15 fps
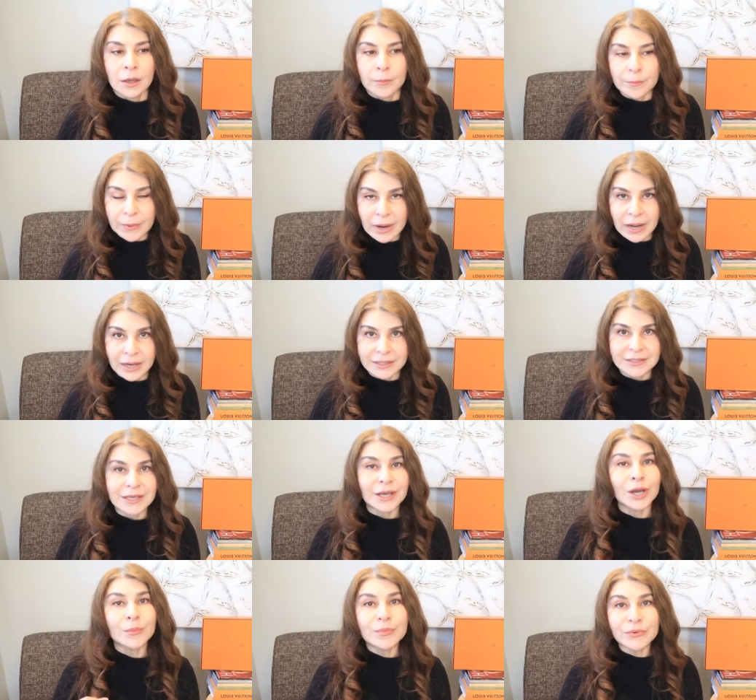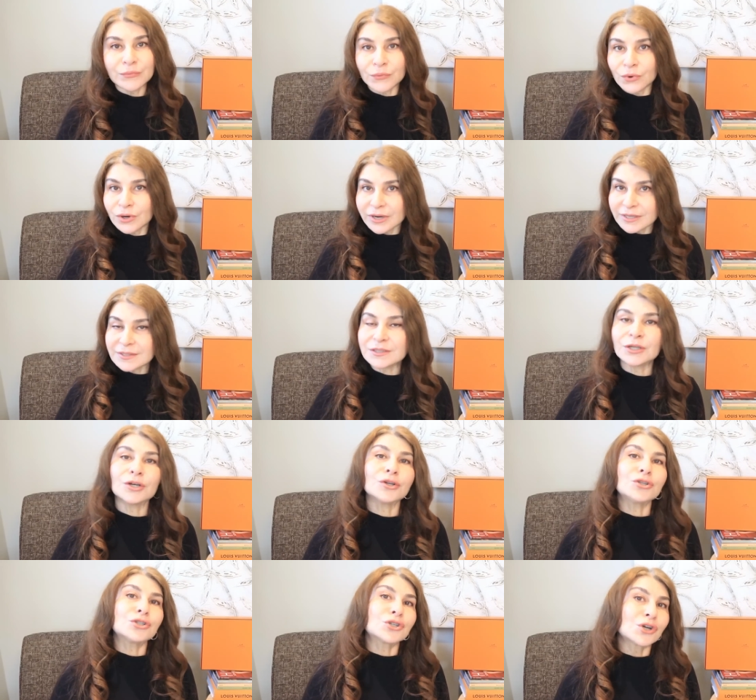But before I
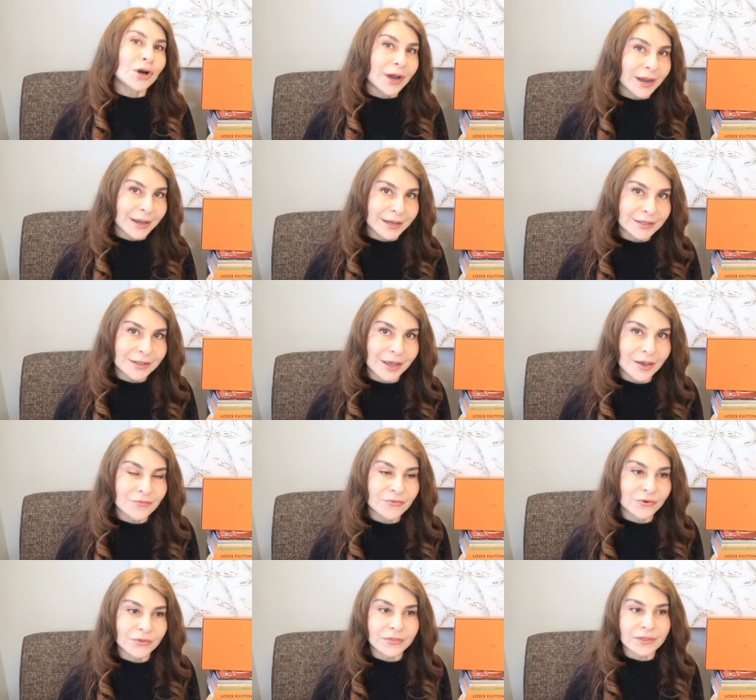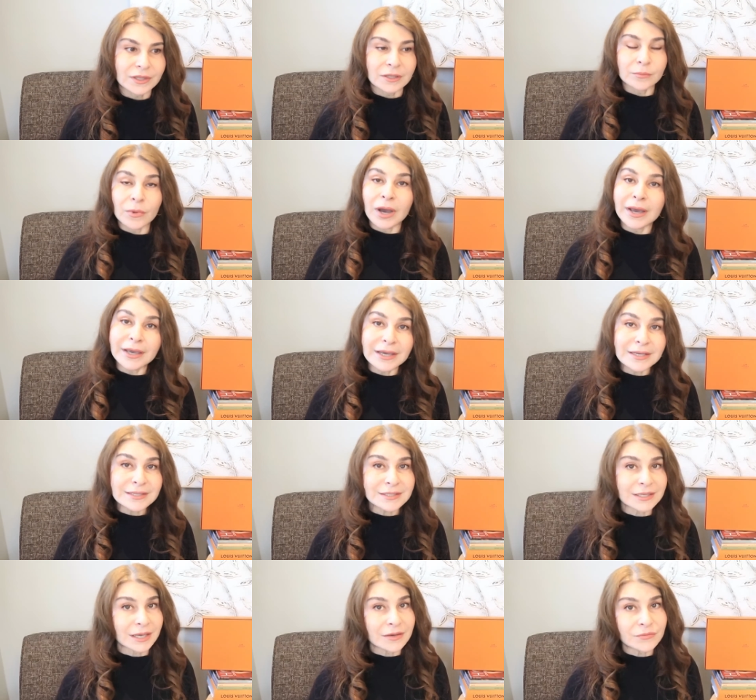start trying everything, my
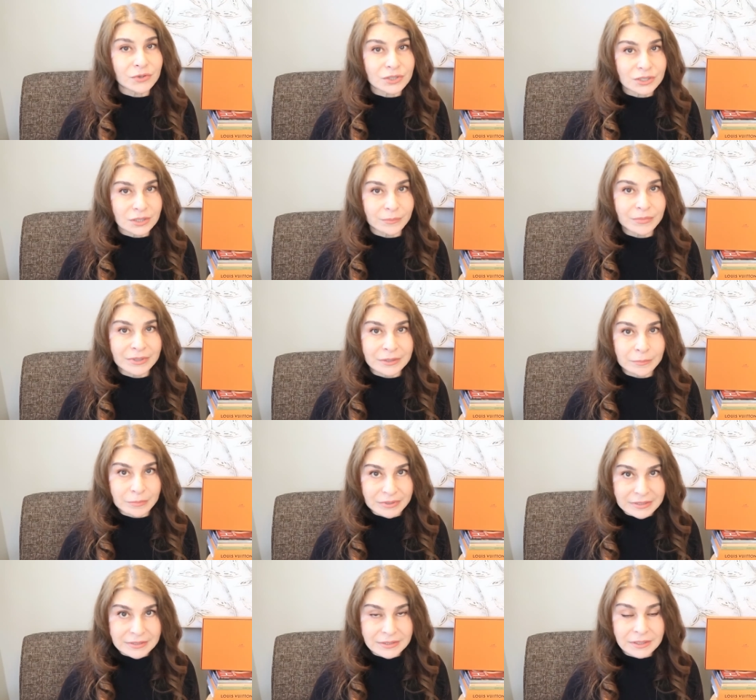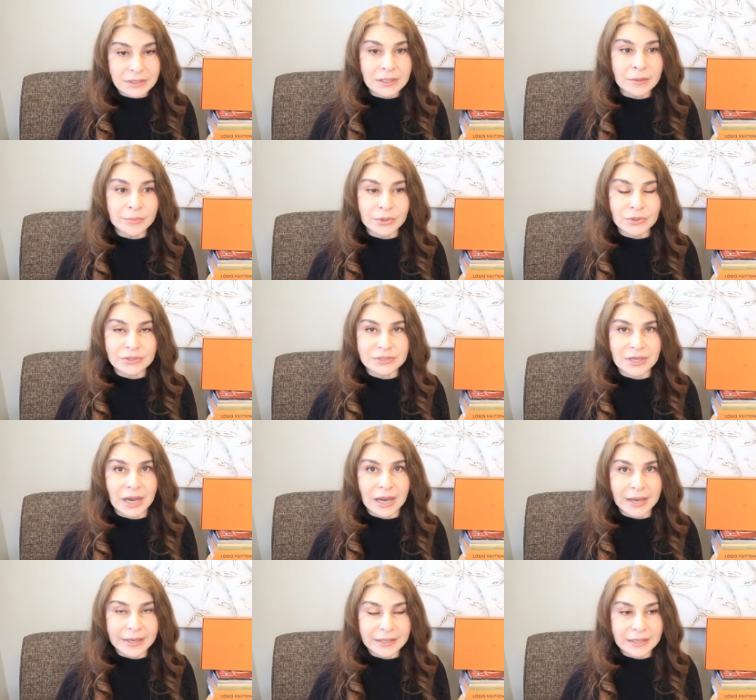SA was a bit busy because
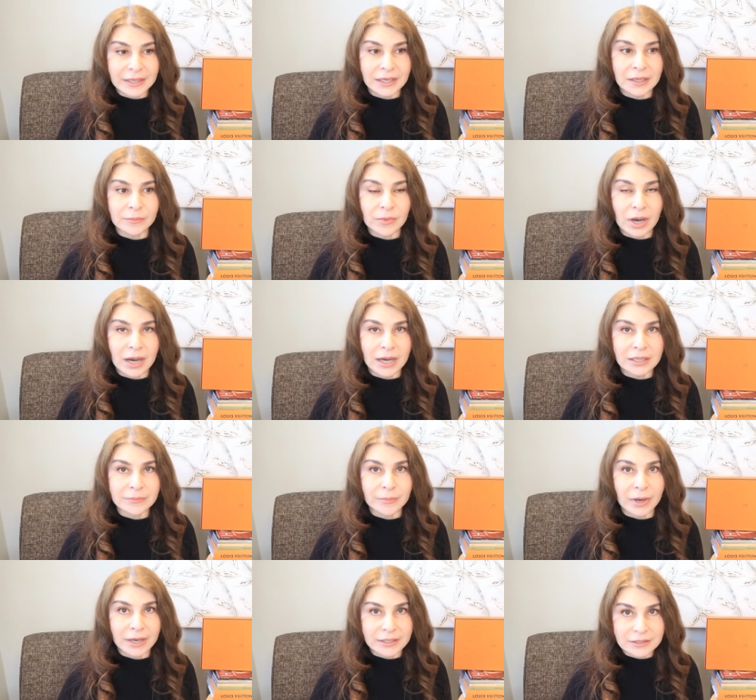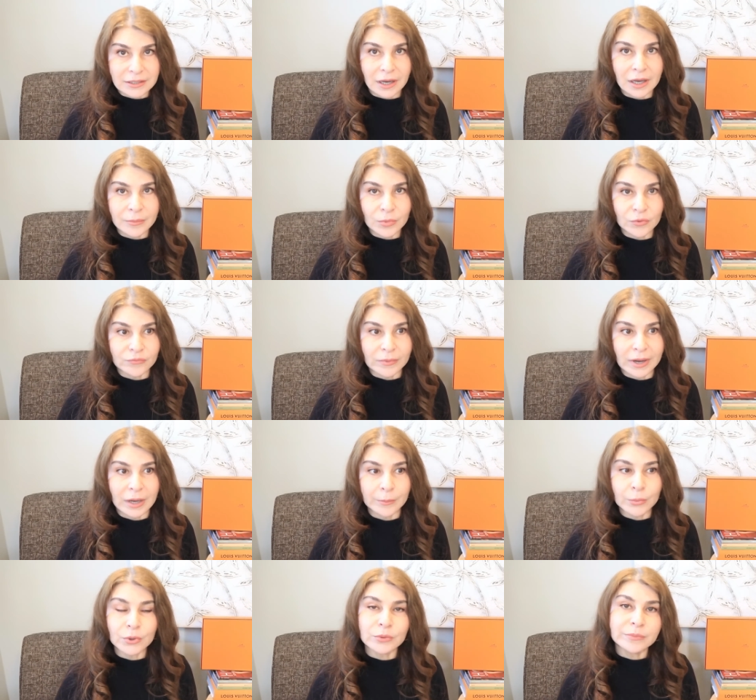I came at my time of my
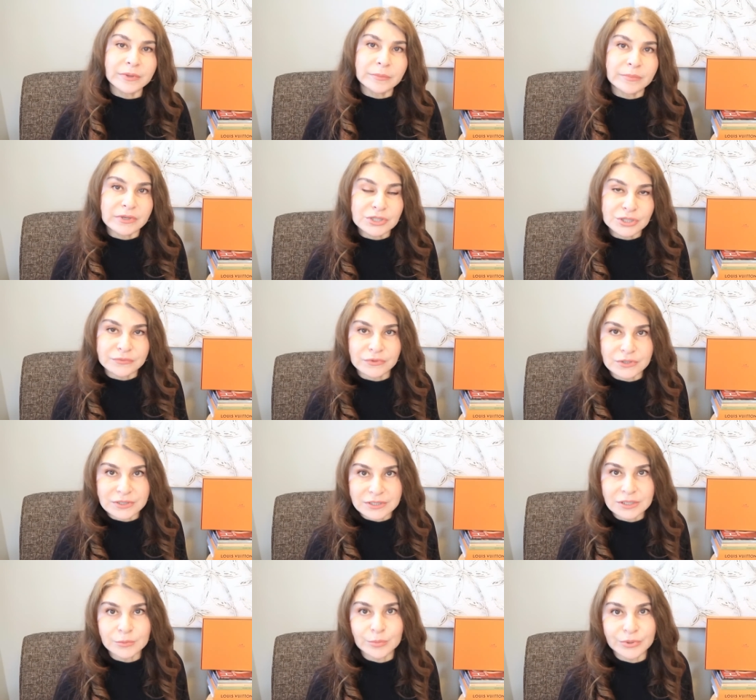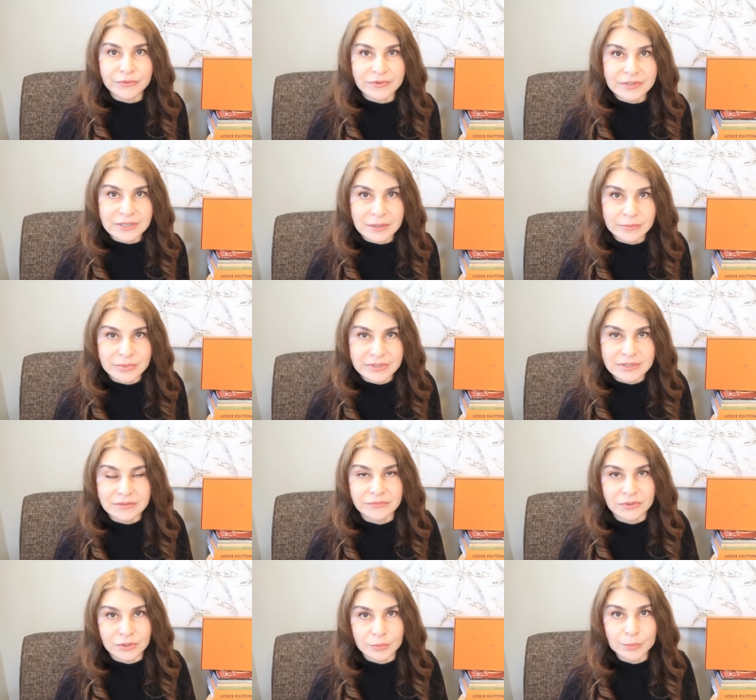appointment, but she was still previously busy
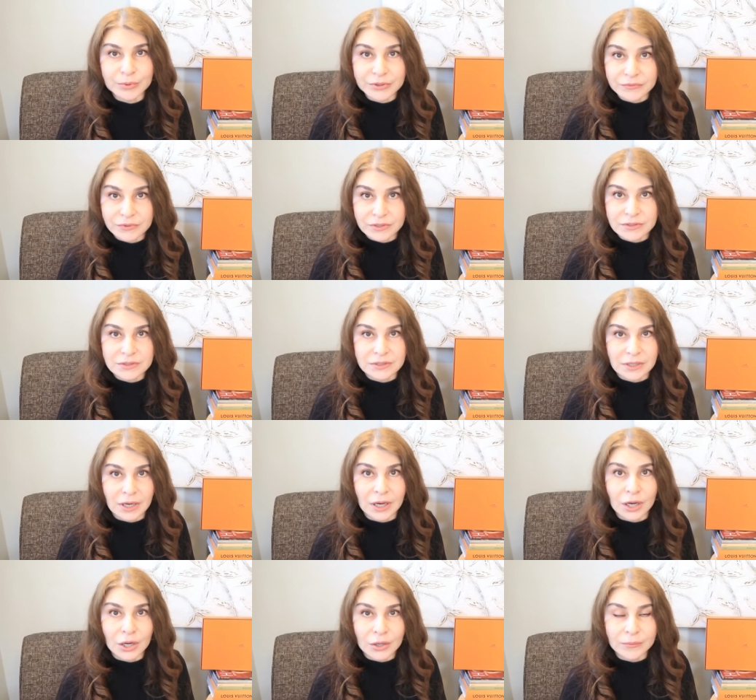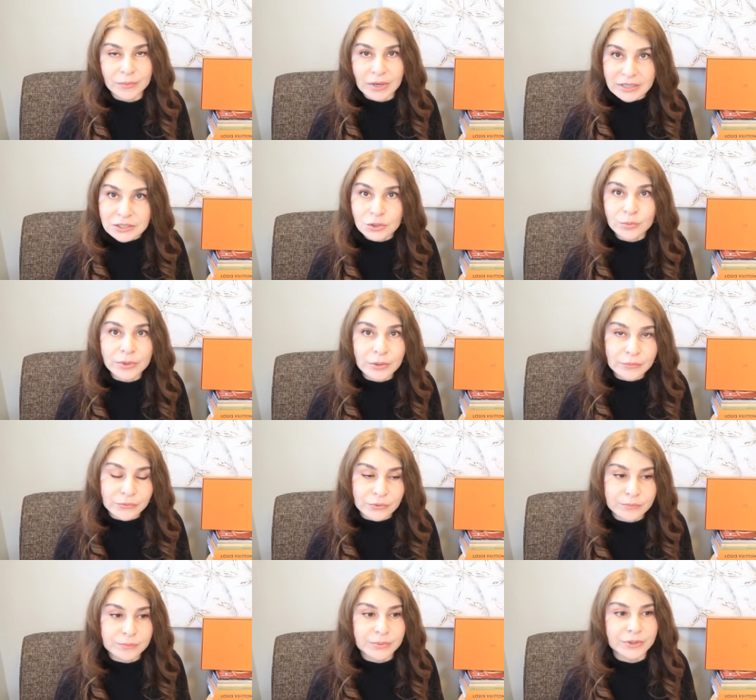with previous customer
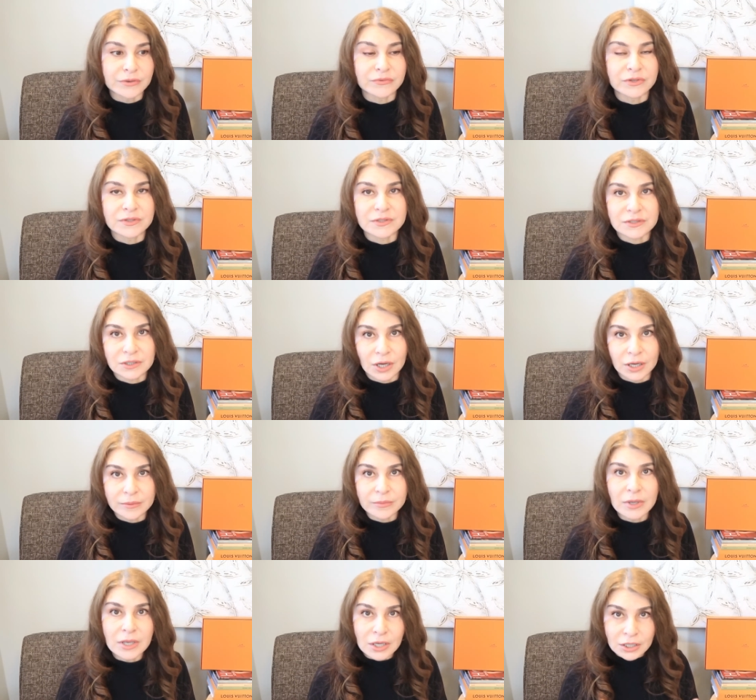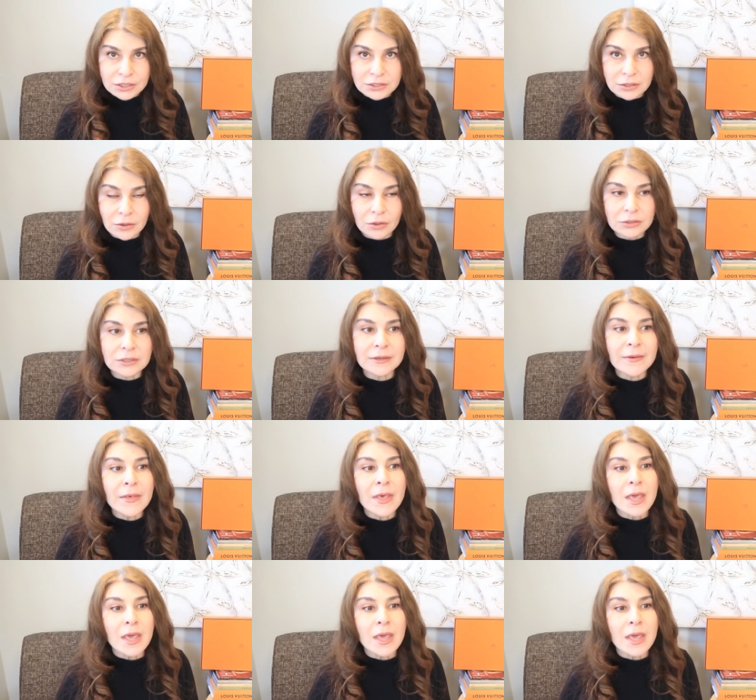from previous time slot.